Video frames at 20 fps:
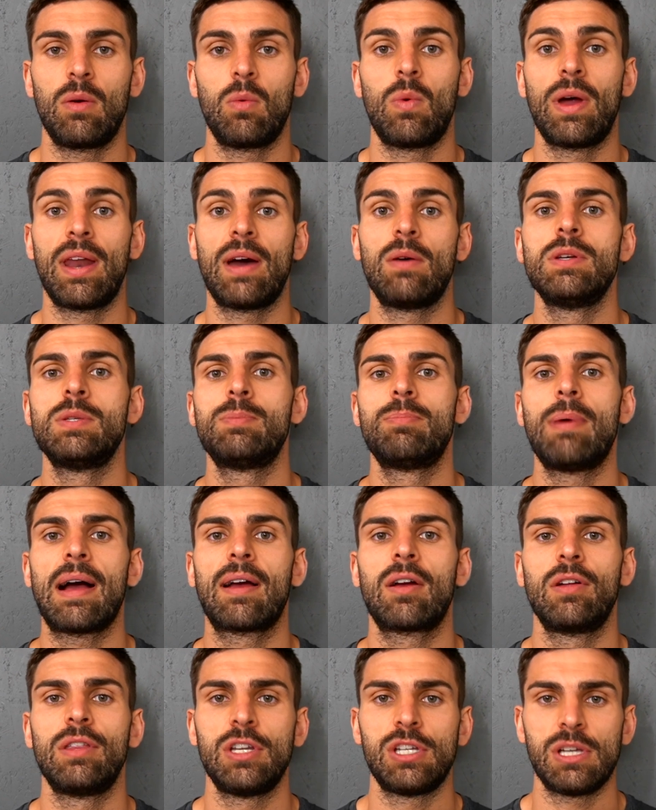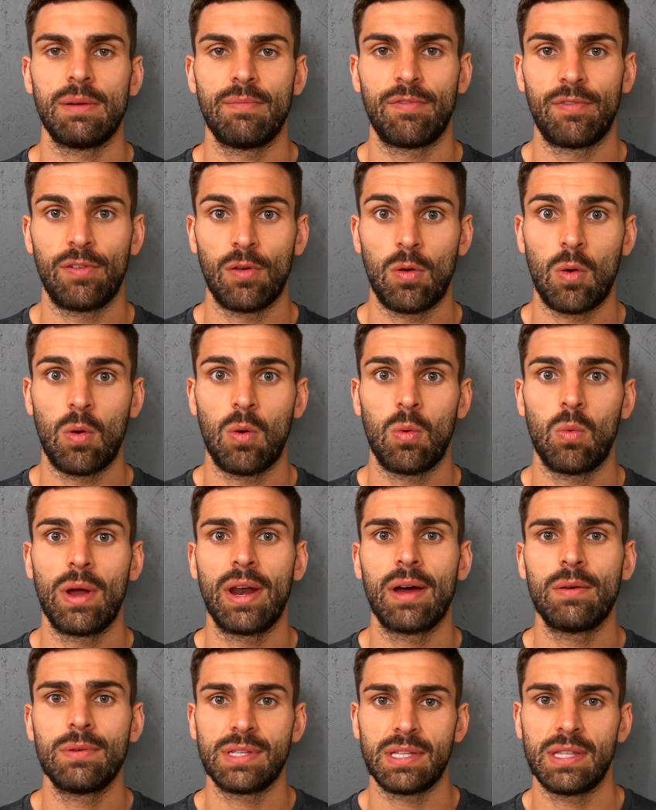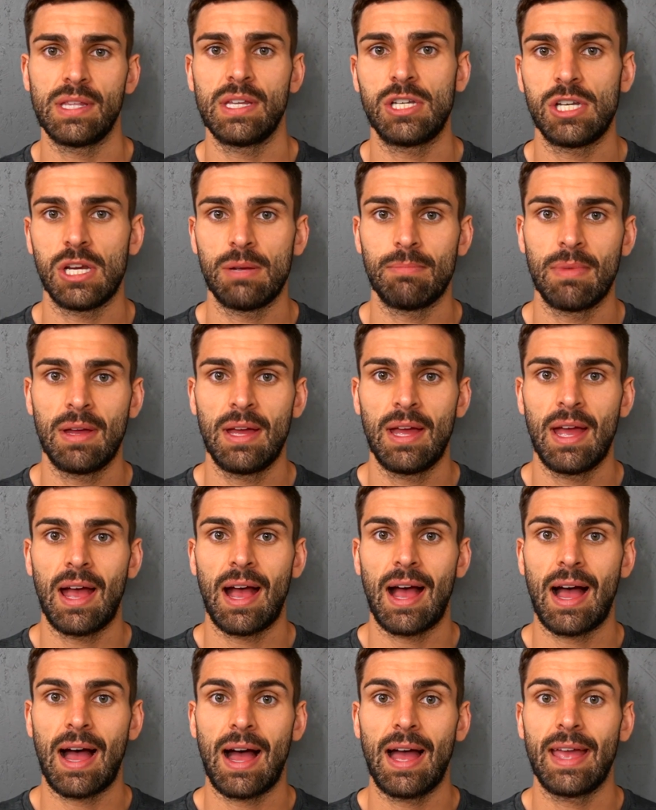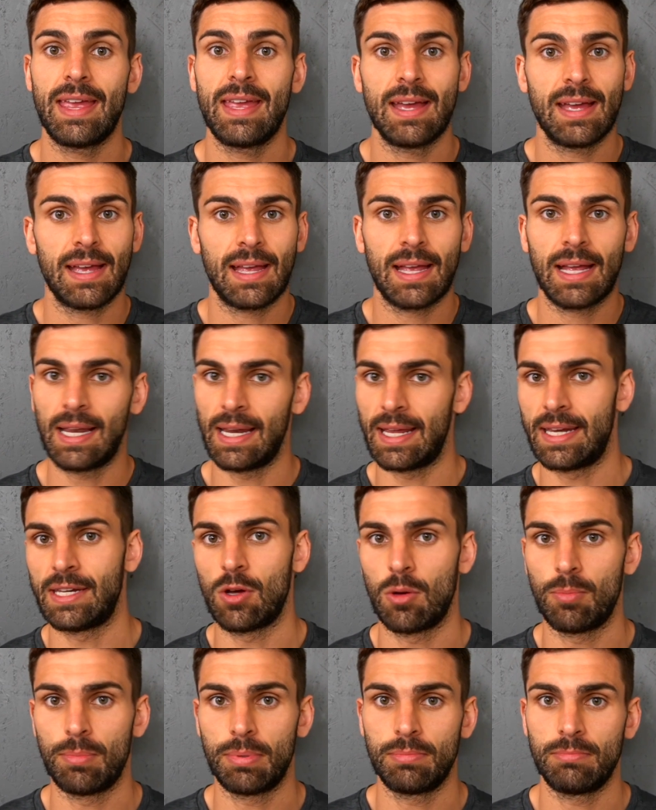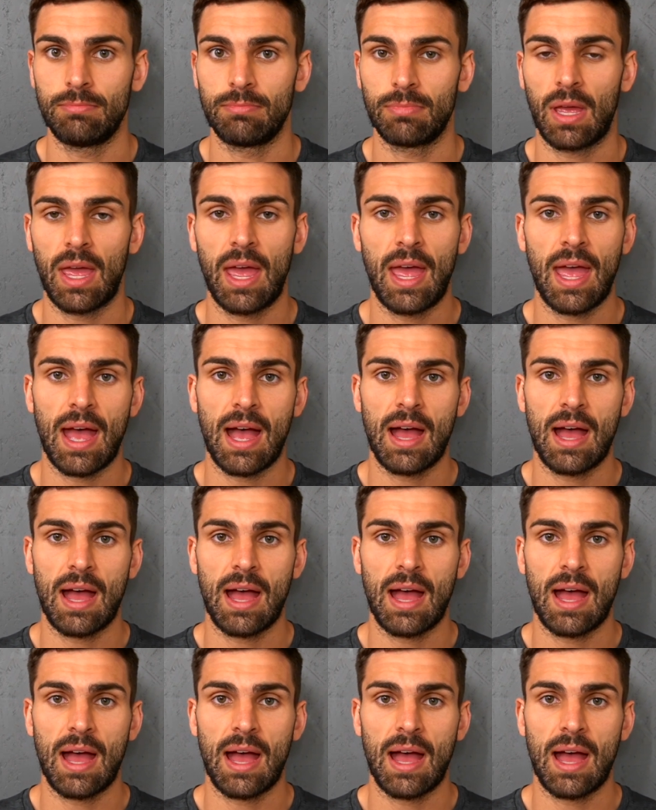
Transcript: When I was back on the gym floor, when I was in the gym, I cleaned up, okay?